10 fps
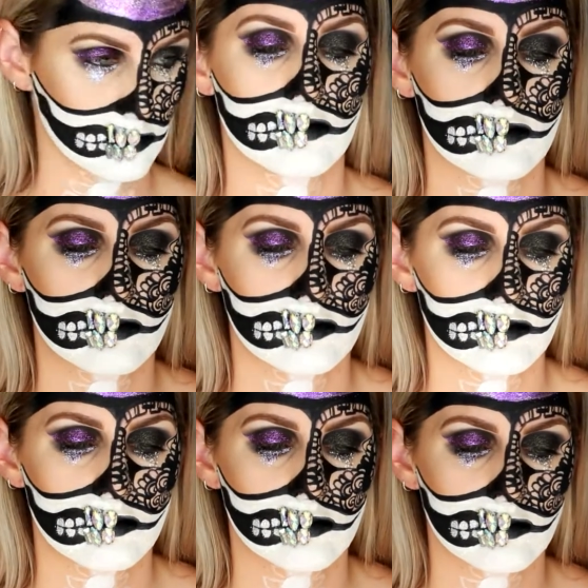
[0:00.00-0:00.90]
I
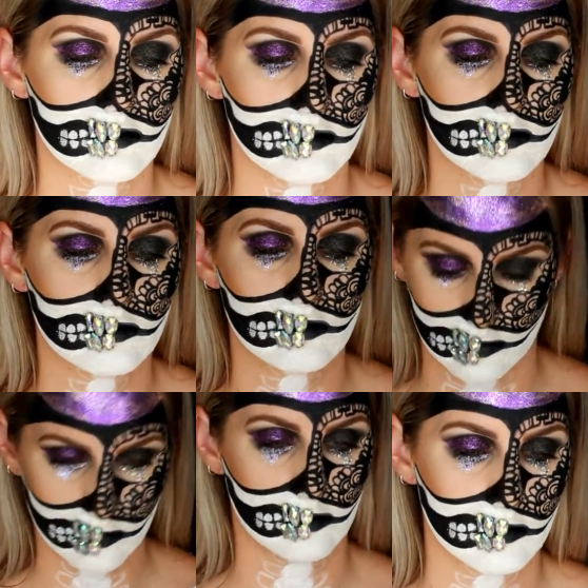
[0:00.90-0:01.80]
tidy everything up
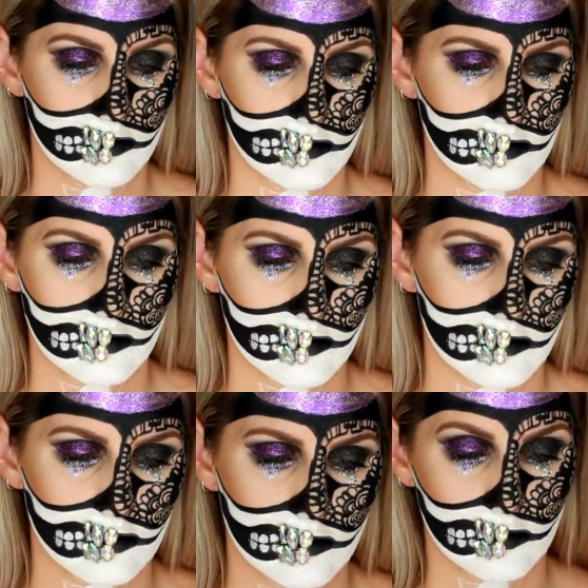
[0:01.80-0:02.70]
with the black
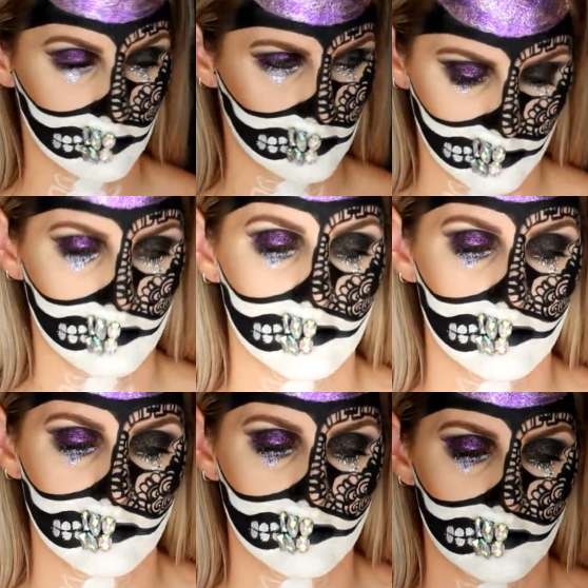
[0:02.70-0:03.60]
afterwards and make sure
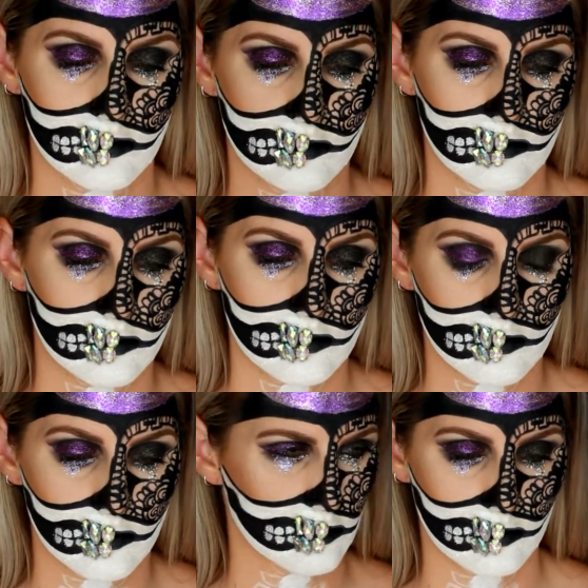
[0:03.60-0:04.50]
everything's nice and
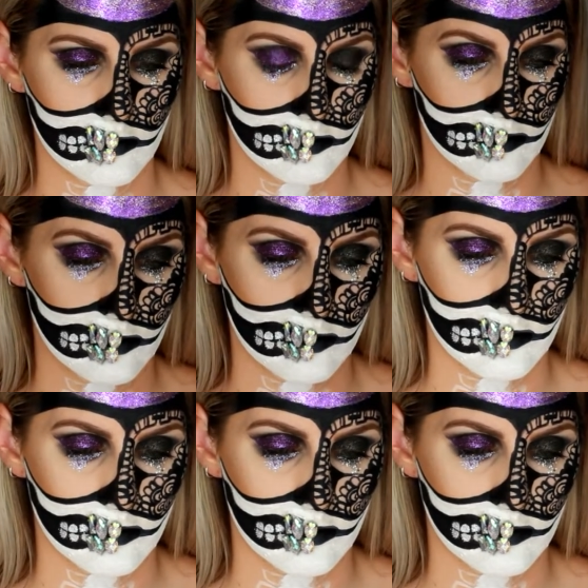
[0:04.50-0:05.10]
crisp and tidy.